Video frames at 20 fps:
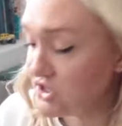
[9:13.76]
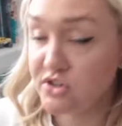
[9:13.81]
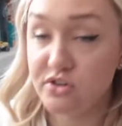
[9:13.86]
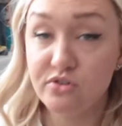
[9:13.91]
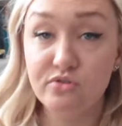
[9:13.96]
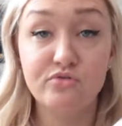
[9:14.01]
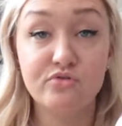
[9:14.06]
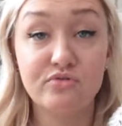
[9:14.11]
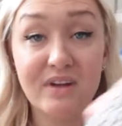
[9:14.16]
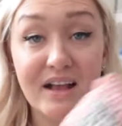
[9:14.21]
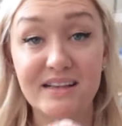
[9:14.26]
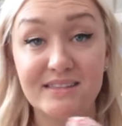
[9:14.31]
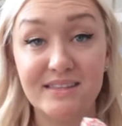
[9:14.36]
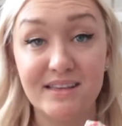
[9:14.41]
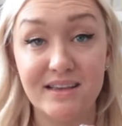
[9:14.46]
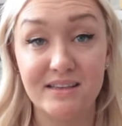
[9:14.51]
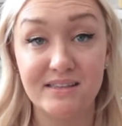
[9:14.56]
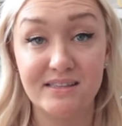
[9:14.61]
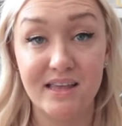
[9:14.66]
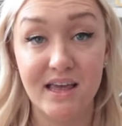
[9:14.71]
two
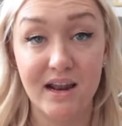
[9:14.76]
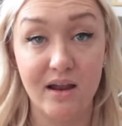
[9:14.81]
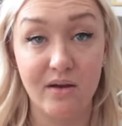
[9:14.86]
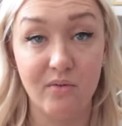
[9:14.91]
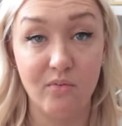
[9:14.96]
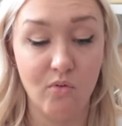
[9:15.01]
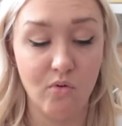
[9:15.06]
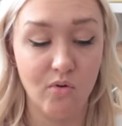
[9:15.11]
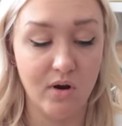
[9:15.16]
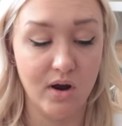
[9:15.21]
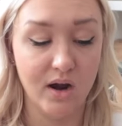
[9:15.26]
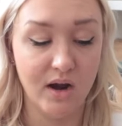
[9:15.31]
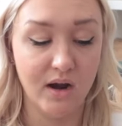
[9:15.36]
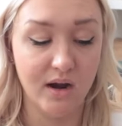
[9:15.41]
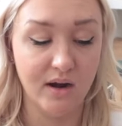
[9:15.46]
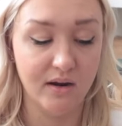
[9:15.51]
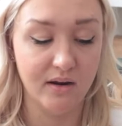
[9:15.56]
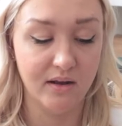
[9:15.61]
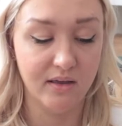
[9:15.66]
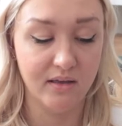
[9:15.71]
dresses that I
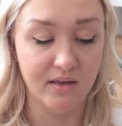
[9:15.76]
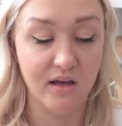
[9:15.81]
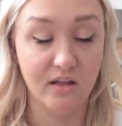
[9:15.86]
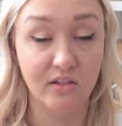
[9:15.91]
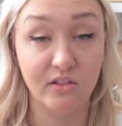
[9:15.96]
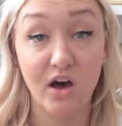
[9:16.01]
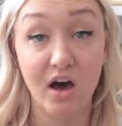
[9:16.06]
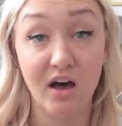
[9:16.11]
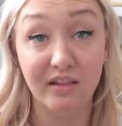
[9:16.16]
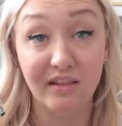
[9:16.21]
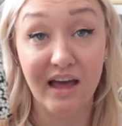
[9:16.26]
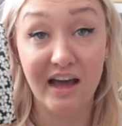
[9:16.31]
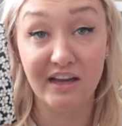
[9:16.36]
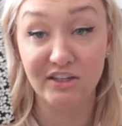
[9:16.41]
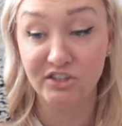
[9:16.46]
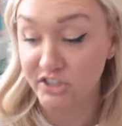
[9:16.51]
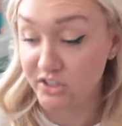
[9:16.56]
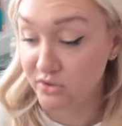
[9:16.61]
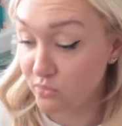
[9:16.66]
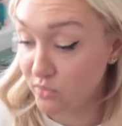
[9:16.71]
wore a lot
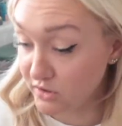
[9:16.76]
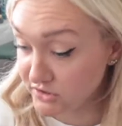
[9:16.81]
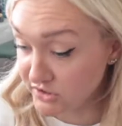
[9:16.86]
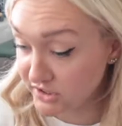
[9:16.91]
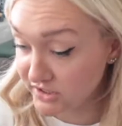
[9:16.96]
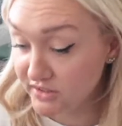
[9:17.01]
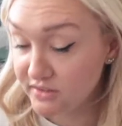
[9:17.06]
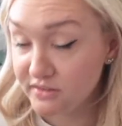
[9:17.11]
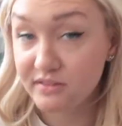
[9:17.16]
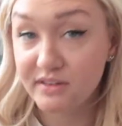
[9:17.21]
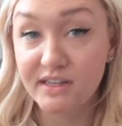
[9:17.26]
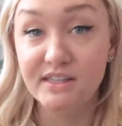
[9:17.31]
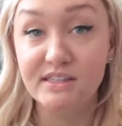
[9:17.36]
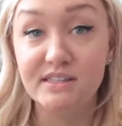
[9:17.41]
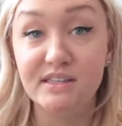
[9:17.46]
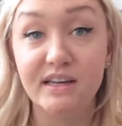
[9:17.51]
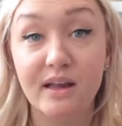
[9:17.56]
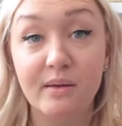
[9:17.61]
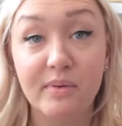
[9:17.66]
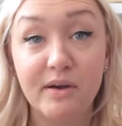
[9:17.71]
last year. Walter,
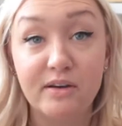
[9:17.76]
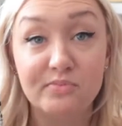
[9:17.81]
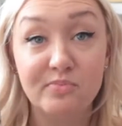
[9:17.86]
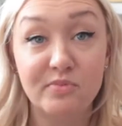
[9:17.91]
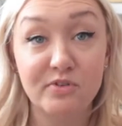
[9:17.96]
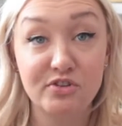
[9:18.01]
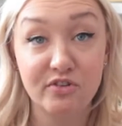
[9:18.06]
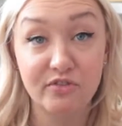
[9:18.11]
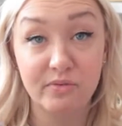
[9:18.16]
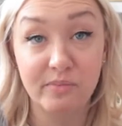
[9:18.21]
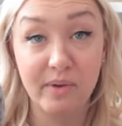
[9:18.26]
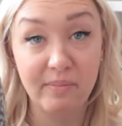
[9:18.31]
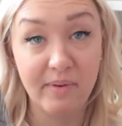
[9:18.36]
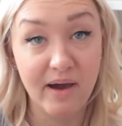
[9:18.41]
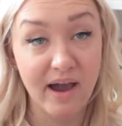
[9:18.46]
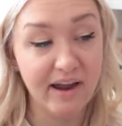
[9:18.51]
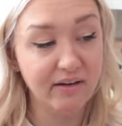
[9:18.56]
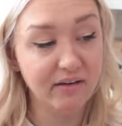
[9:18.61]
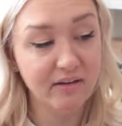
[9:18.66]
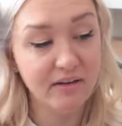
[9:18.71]
he's like about to push over my
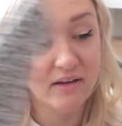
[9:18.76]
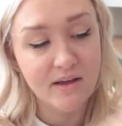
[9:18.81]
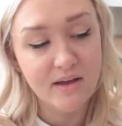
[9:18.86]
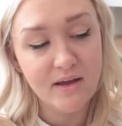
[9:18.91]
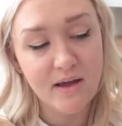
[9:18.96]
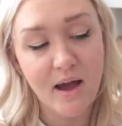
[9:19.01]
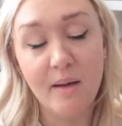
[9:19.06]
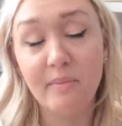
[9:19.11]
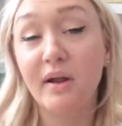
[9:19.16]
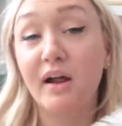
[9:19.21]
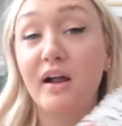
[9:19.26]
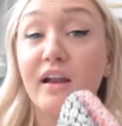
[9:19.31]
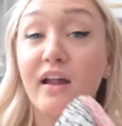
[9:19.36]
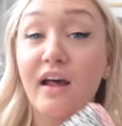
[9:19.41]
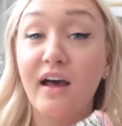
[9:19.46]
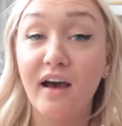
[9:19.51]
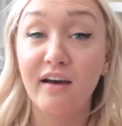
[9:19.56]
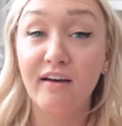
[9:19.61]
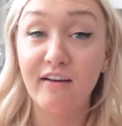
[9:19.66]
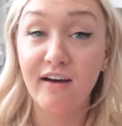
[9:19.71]
pile. I'm not
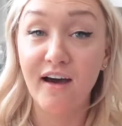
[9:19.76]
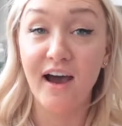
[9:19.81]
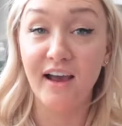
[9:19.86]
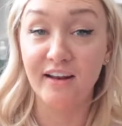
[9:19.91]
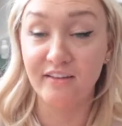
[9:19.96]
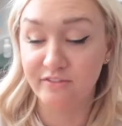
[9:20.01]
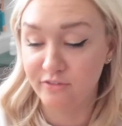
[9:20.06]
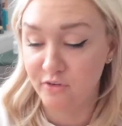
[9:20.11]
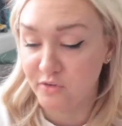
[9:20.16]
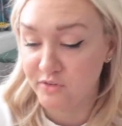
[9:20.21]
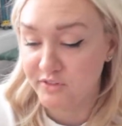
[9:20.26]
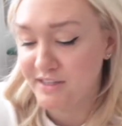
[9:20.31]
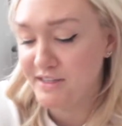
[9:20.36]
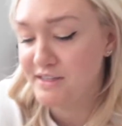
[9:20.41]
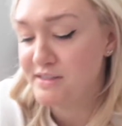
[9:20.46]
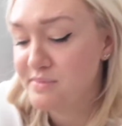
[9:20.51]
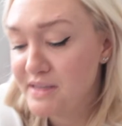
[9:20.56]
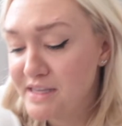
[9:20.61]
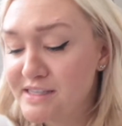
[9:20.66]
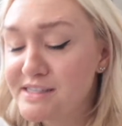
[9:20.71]
gonna unfold
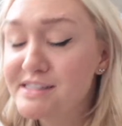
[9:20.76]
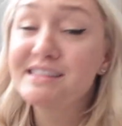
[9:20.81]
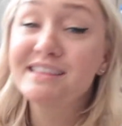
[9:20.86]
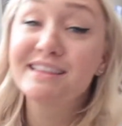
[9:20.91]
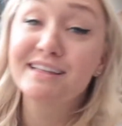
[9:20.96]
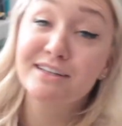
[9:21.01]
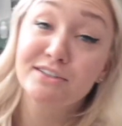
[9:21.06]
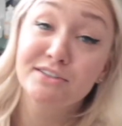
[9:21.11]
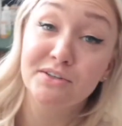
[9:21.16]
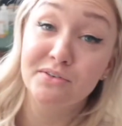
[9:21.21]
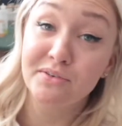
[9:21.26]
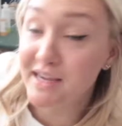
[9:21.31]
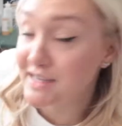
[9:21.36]
these because they're so